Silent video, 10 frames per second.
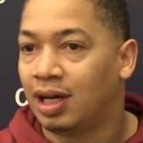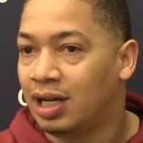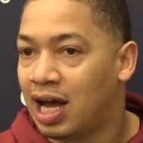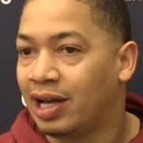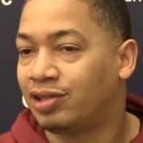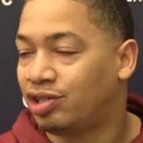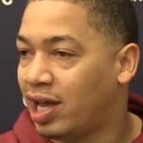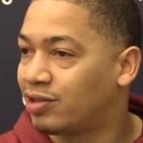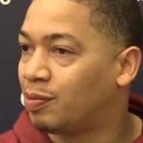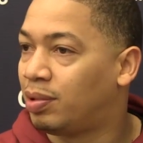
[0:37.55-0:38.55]
And now he gets a
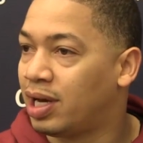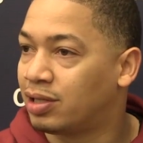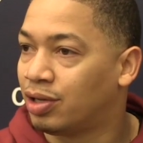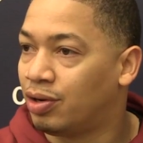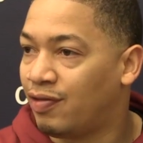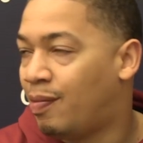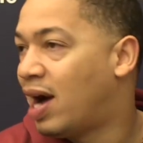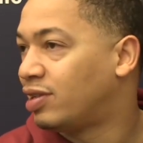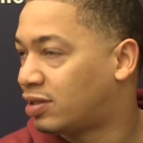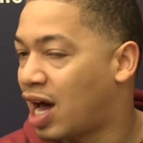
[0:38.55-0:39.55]
chance to play, so
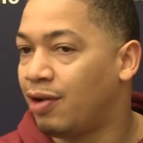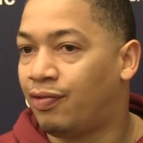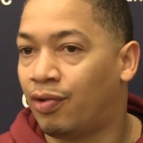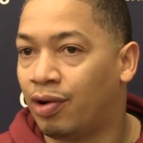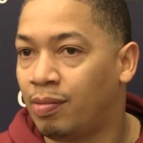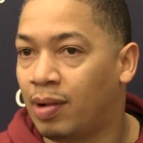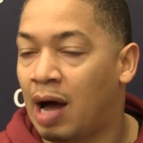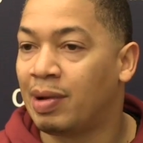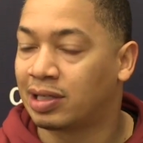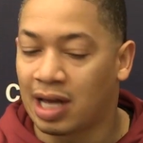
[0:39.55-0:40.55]
everybody's excited for him.
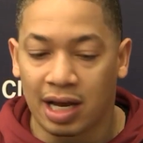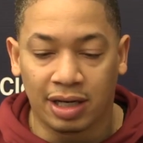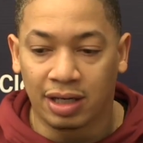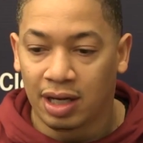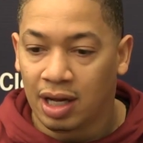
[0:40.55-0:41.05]
I'm excited.